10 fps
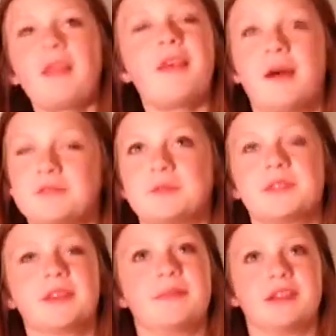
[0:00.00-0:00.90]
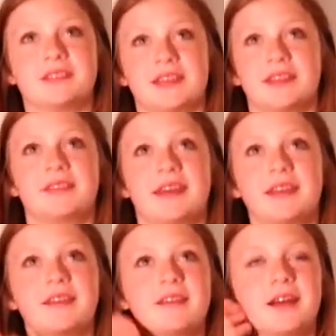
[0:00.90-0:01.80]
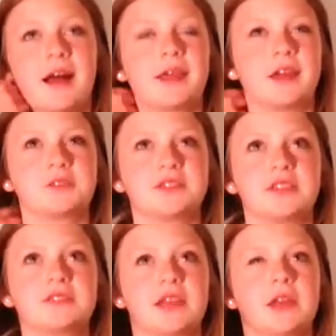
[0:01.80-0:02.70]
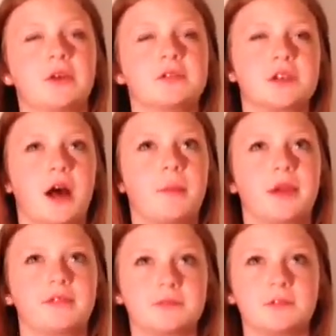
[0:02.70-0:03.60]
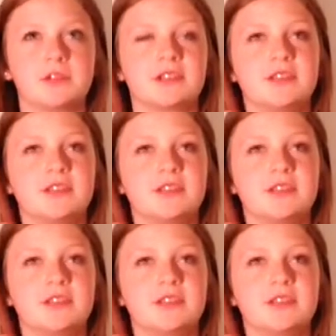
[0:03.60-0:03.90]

that was really embarrassing and like I catch myself saying no stop like if someone tries to